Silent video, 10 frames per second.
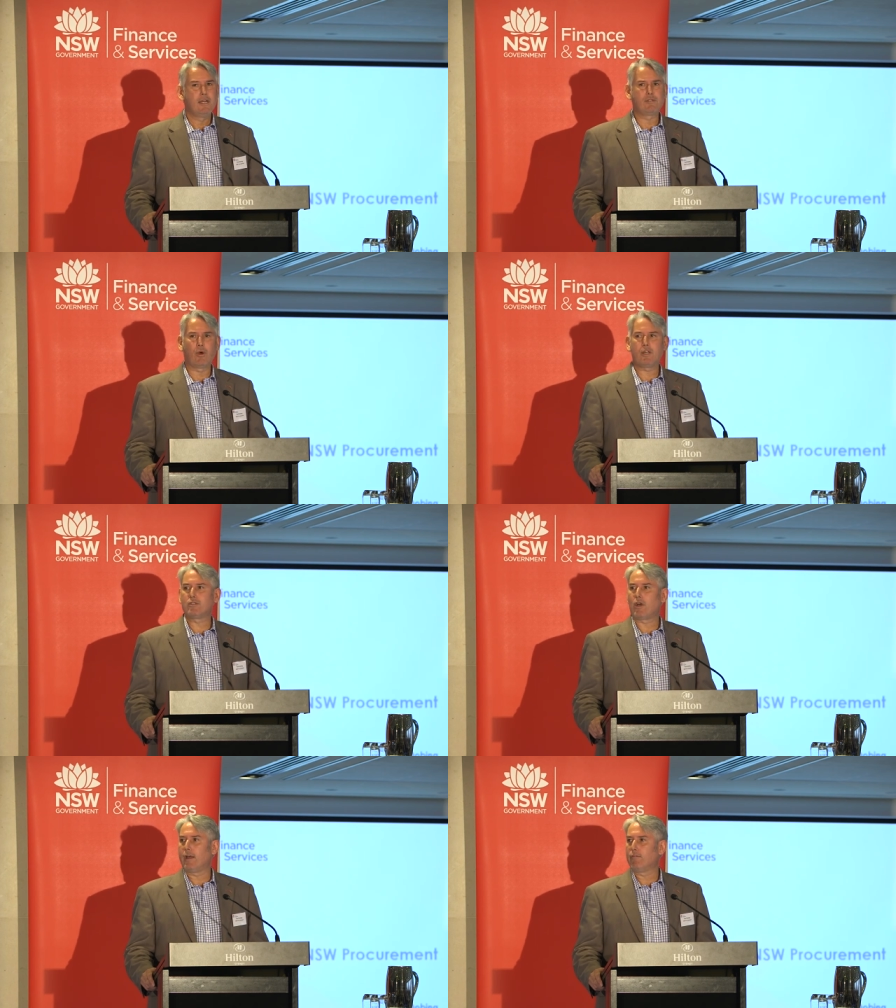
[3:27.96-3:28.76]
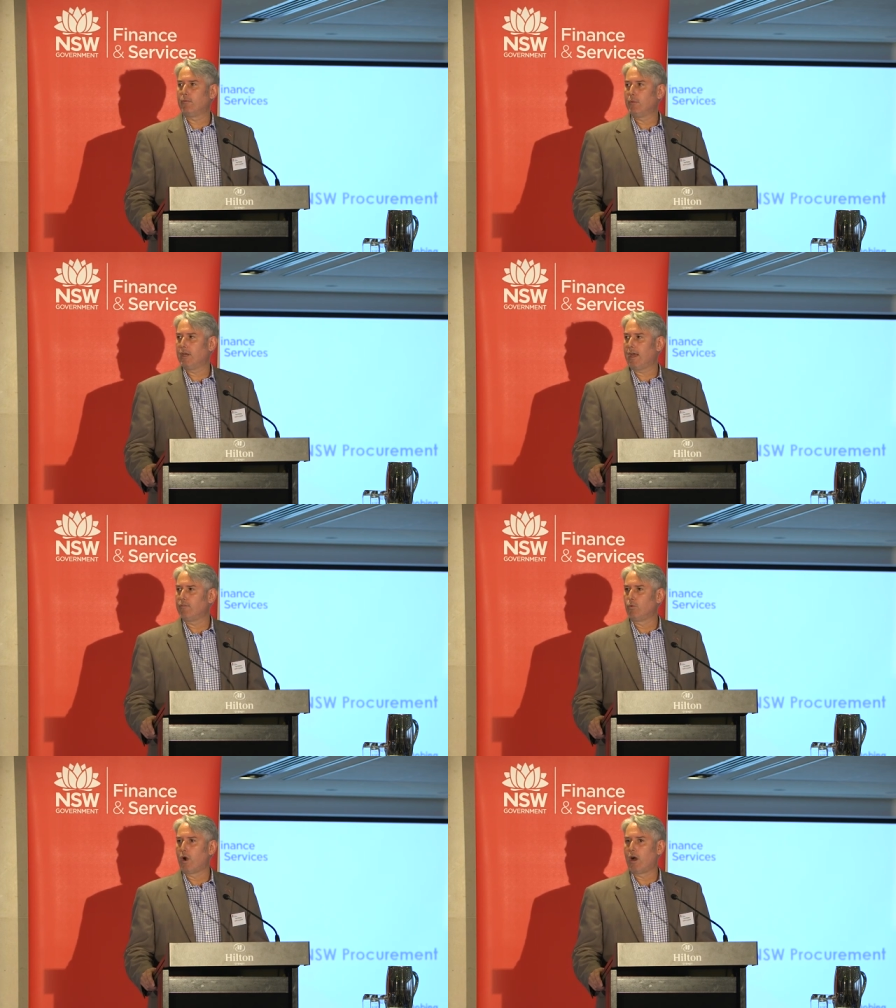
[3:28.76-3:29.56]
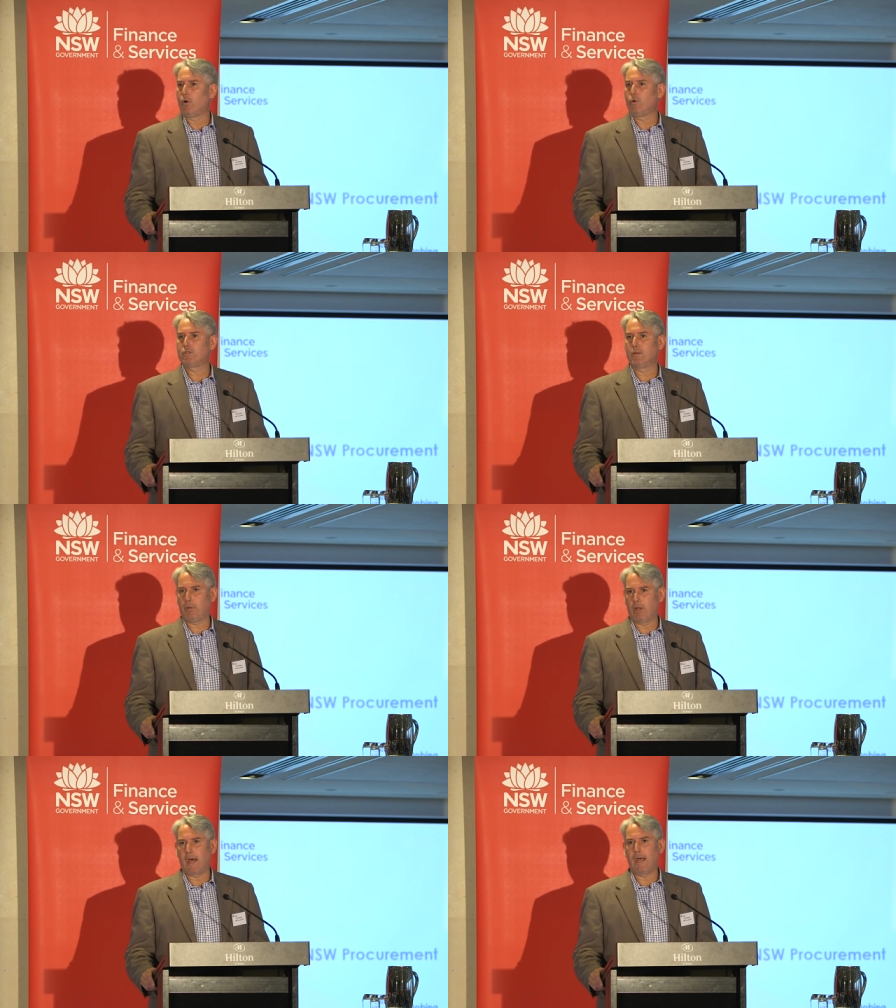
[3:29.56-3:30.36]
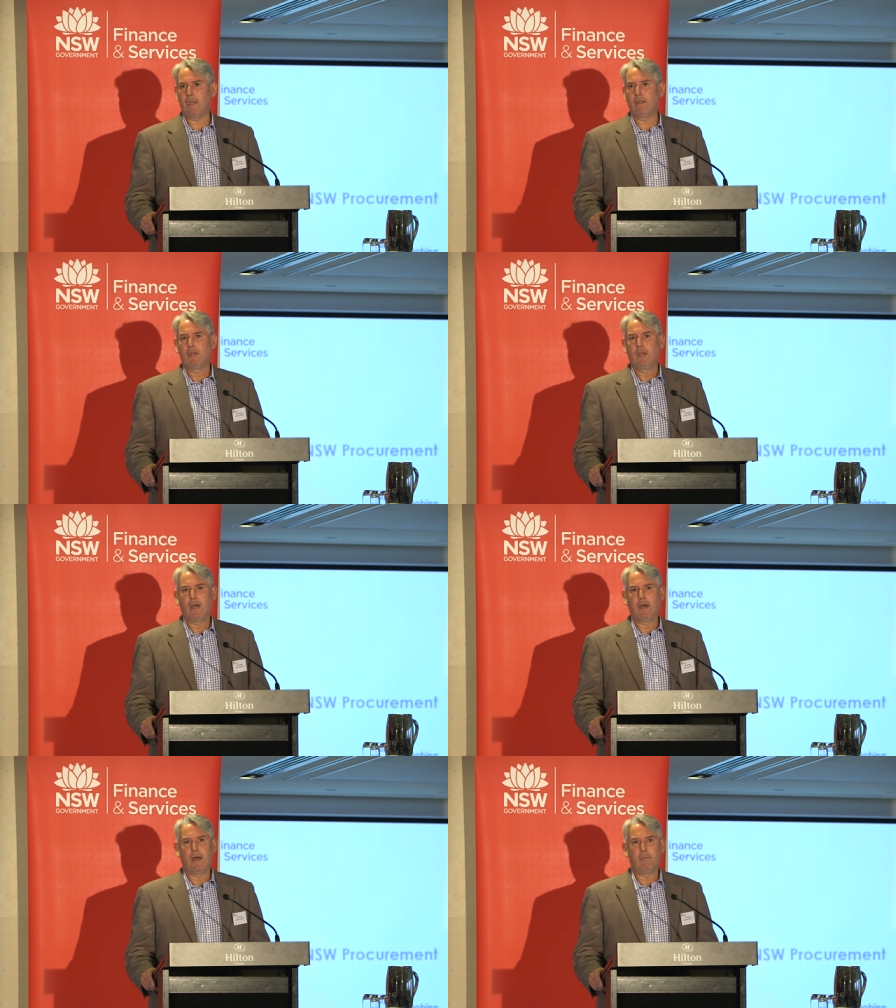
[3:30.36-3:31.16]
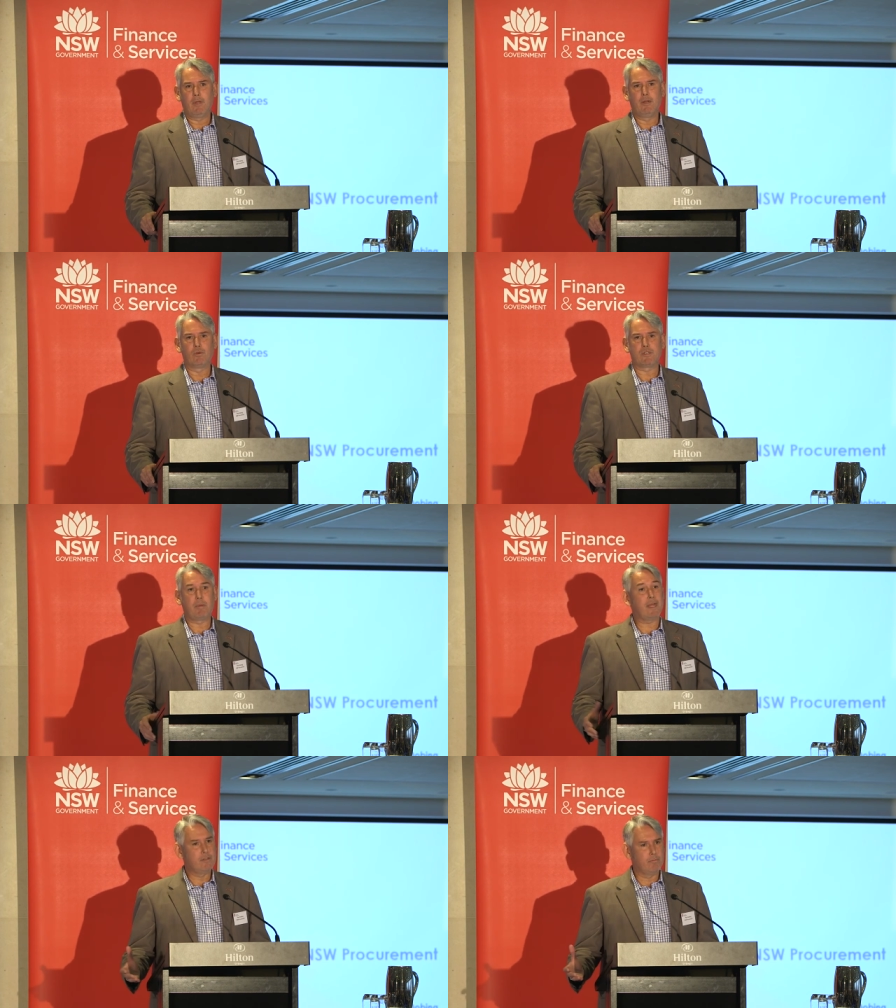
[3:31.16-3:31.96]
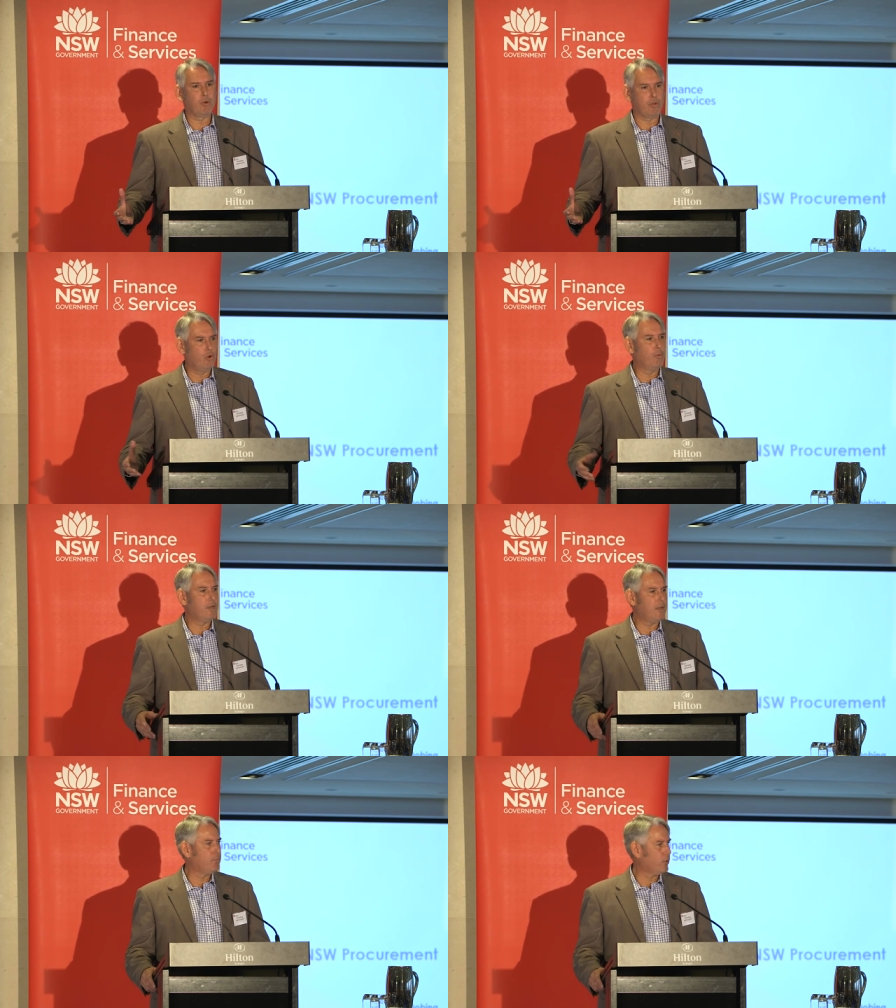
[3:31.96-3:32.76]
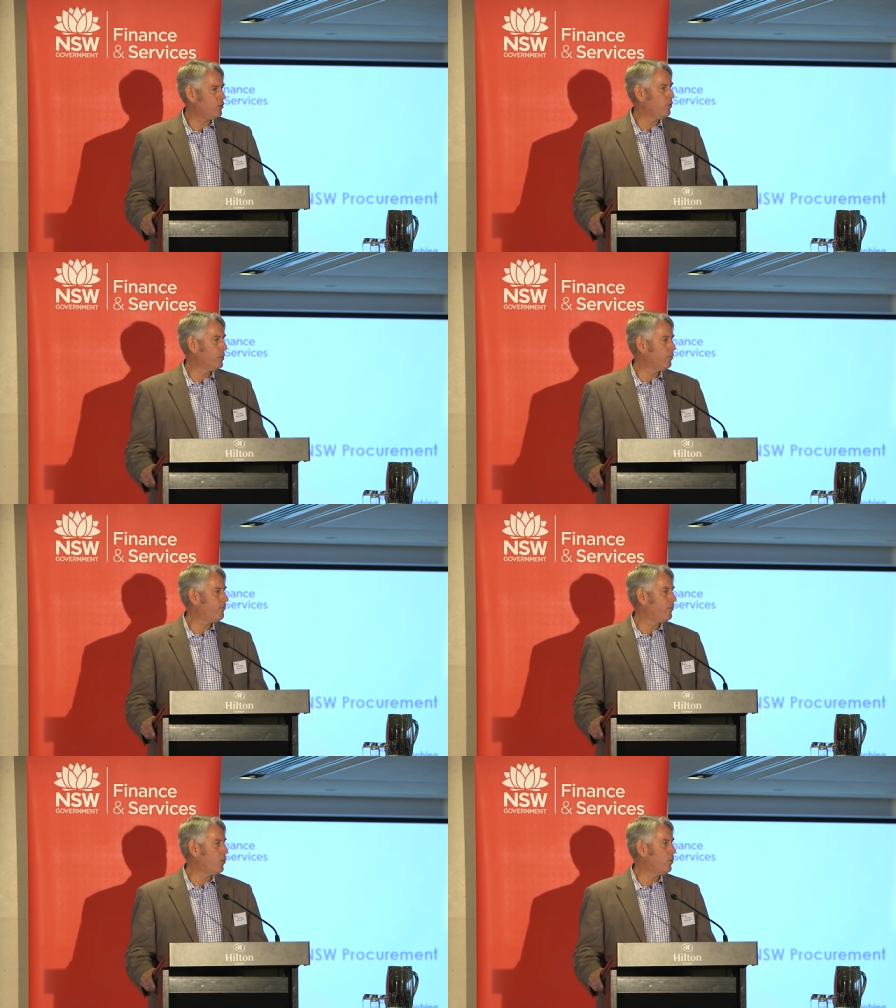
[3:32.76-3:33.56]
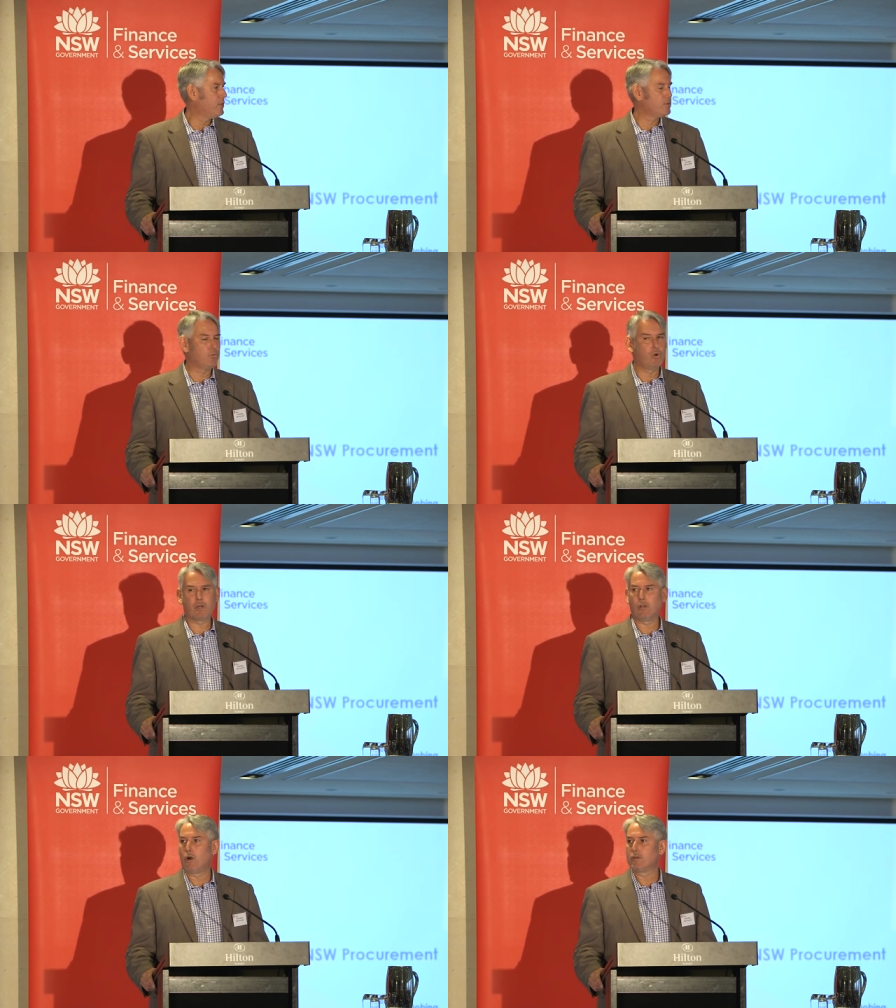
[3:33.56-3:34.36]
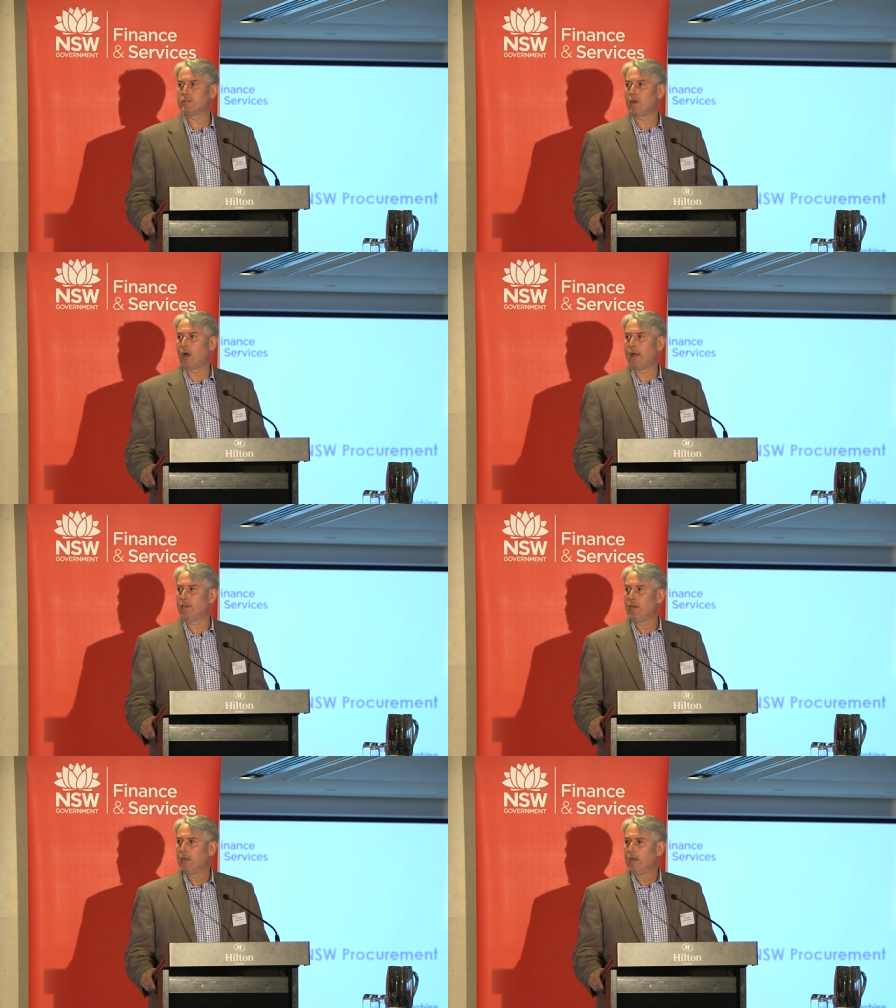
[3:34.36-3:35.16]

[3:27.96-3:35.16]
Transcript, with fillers: it's very exciting for me to have a role to play um, in respect of procurement and procurement reform and to work alongside